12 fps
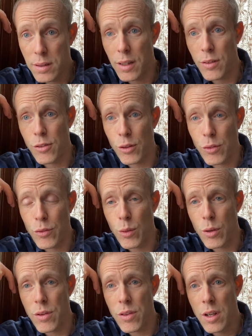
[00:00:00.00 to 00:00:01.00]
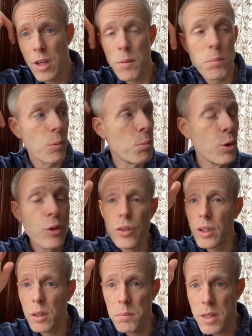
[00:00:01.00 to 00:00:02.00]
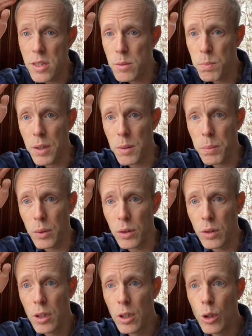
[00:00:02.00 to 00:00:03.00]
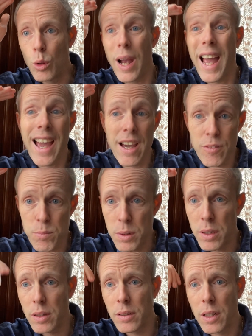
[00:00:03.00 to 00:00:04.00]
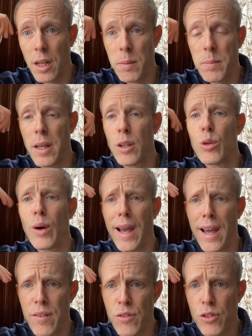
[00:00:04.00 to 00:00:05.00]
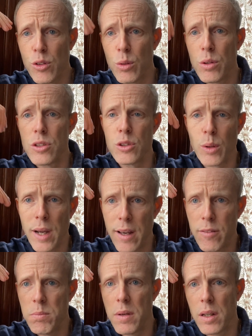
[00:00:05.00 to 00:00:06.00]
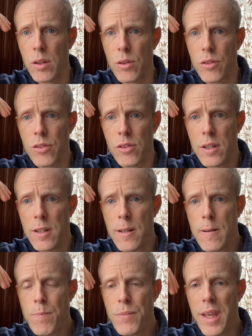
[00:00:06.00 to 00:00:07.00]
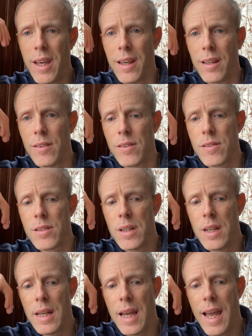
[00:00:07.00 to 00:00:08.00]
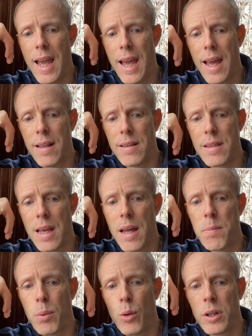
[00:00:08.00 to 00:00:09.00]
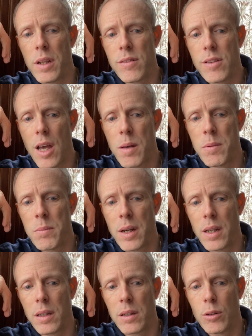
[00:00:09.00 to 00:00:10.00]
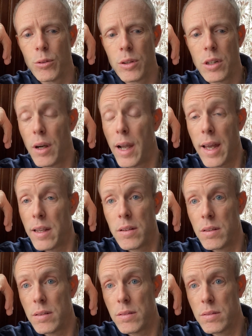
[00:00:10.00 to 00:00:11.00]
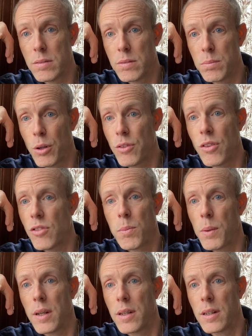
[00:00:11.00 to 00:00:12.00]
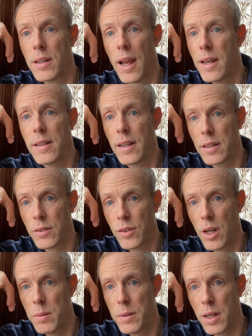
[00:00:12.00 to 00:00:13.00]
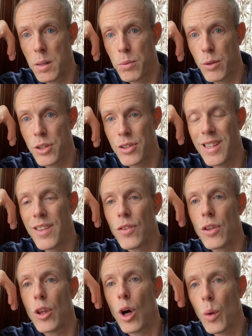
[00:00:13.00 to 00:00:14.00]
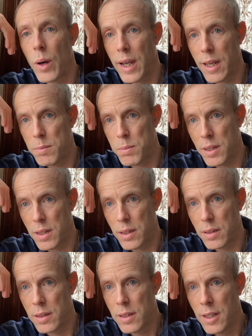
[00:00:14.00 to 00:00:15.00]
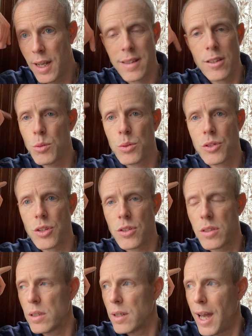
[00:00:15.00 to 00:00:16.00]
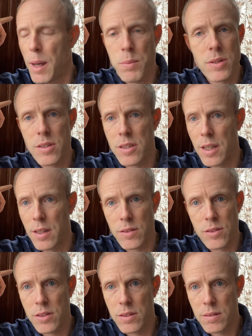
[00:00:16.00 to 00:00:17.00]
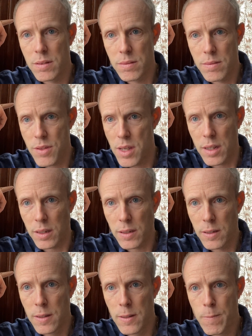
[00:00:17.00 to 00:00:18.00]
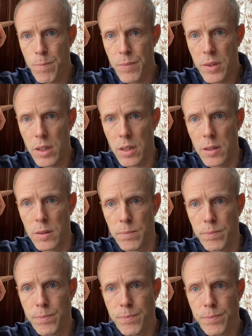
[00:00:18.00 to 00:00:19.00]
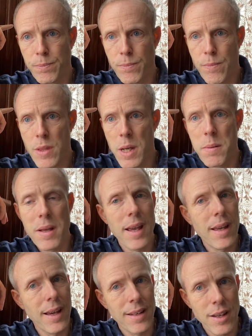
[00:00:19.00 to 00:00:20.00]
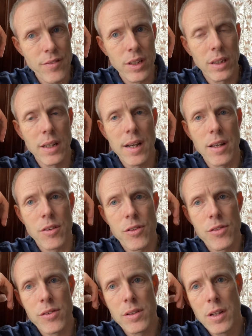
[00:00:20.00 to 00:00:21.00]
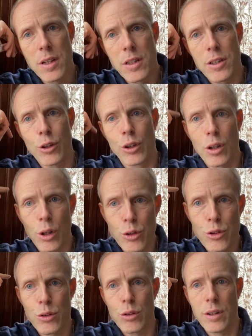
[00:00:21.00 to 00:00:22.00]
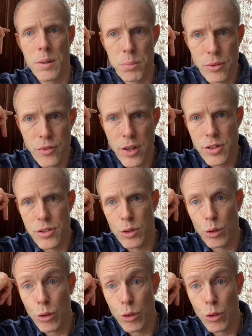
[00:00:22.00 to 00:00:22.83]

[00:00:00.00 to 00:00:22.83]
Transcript: and so forth, moving amidst people who have been in combat, who have stories, who have medals. And at that point in time in my career, I hadn't participated in any kind of combat operation, even though I had been in. And this was just a happenstance thing. And nevertheless, your cultural and professional